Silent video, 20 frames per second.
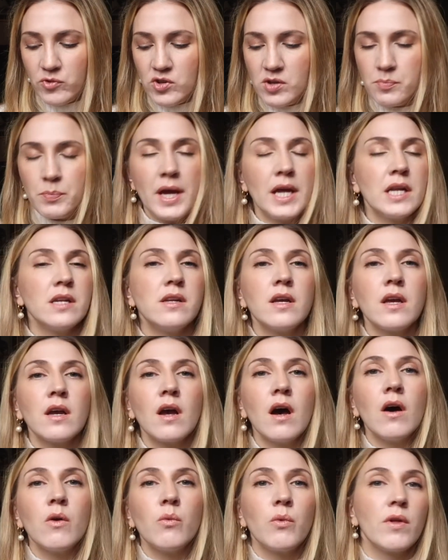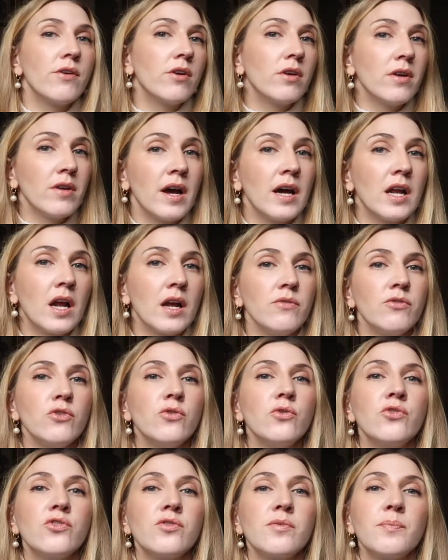depending on whether or not I've
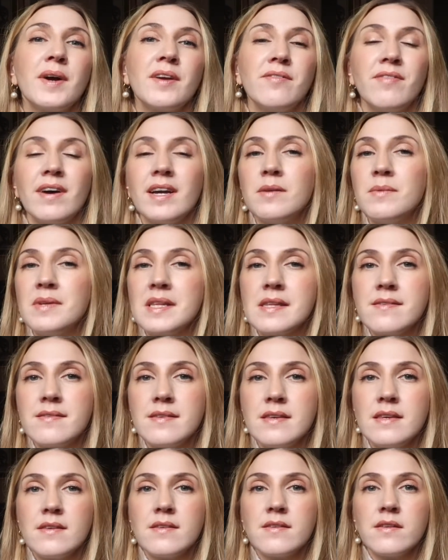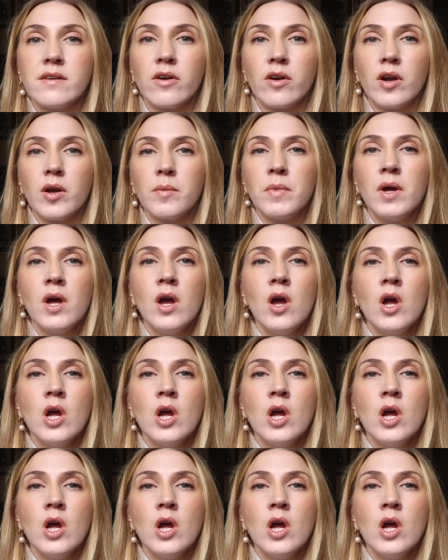used my vitamin C serum.